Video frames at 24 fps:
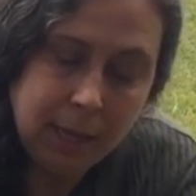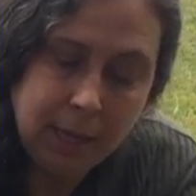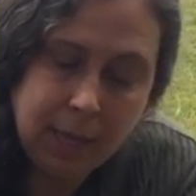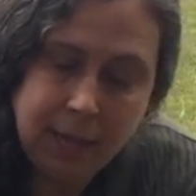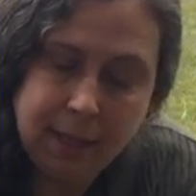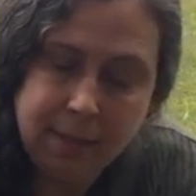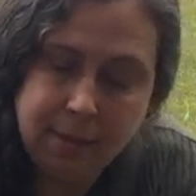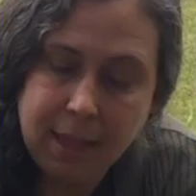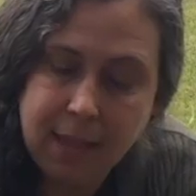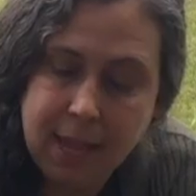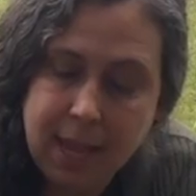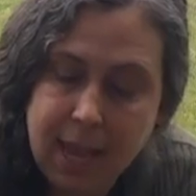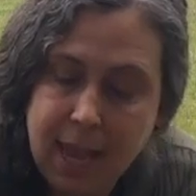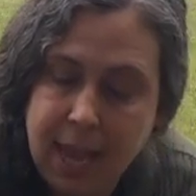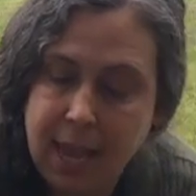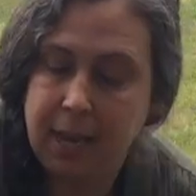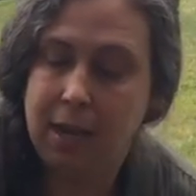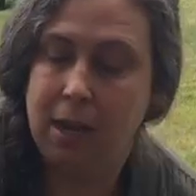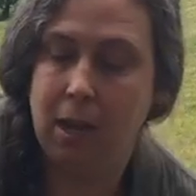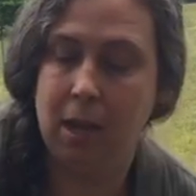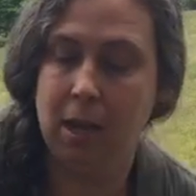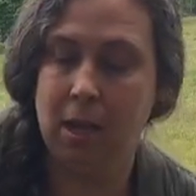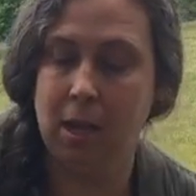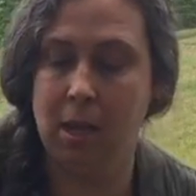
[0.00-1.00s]
And
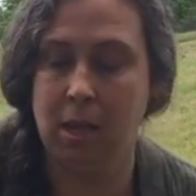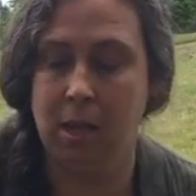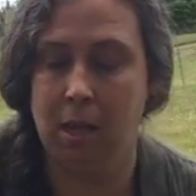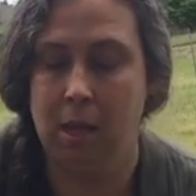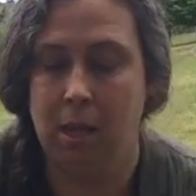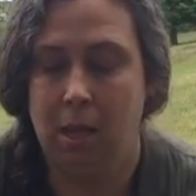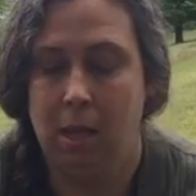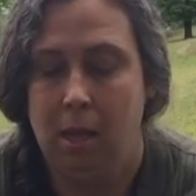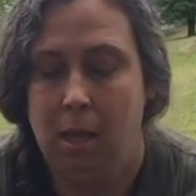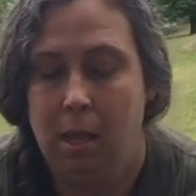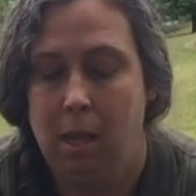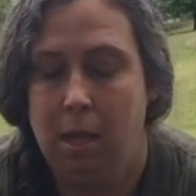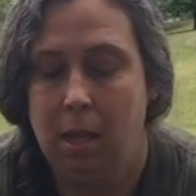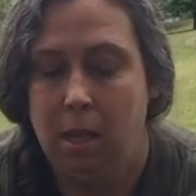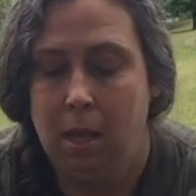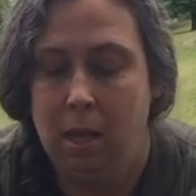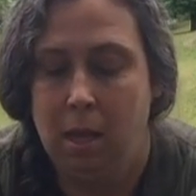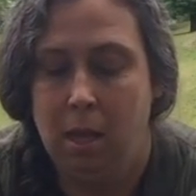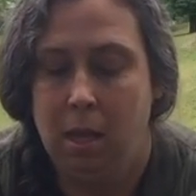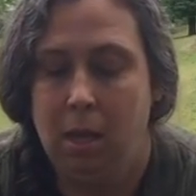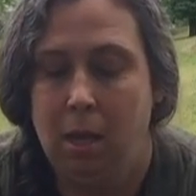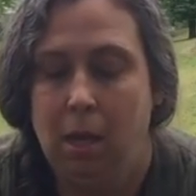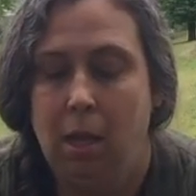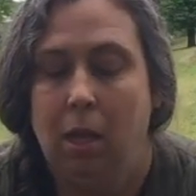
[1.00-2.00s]
then
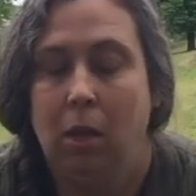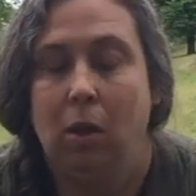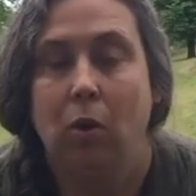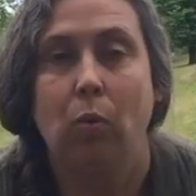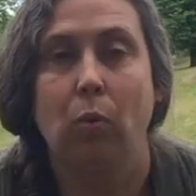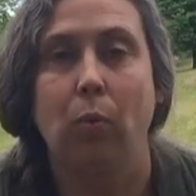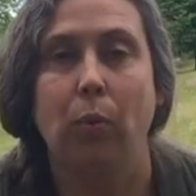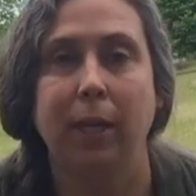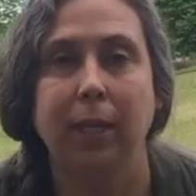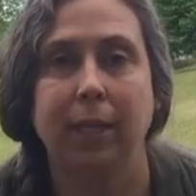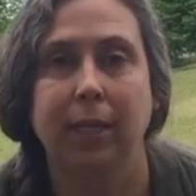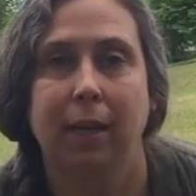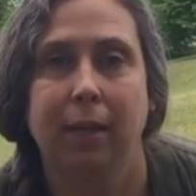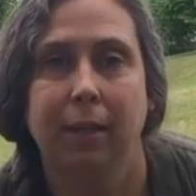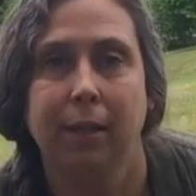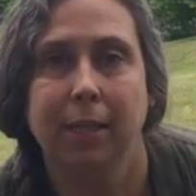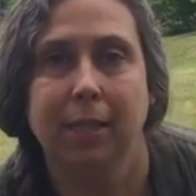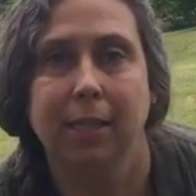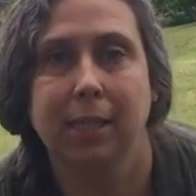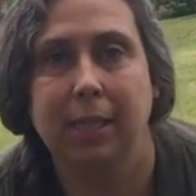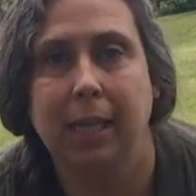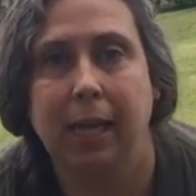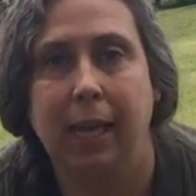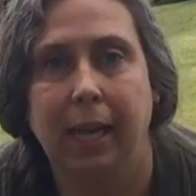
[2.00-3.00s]
we tell the
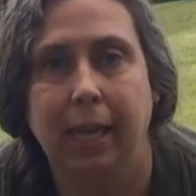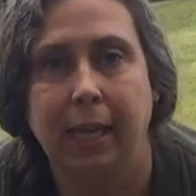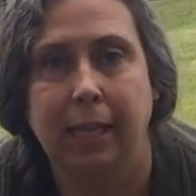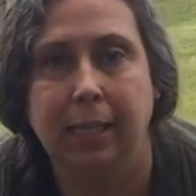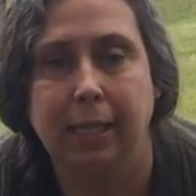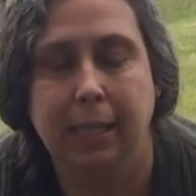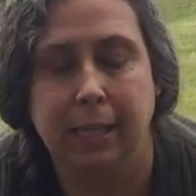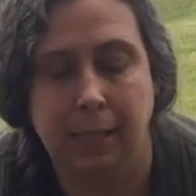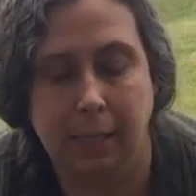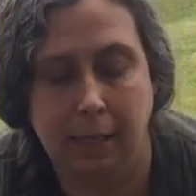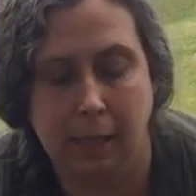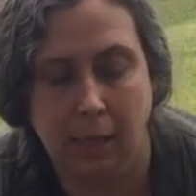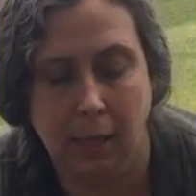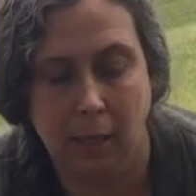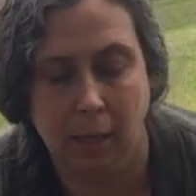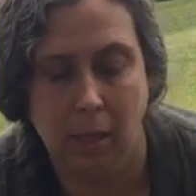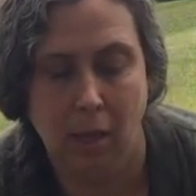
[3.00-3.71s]
seeds,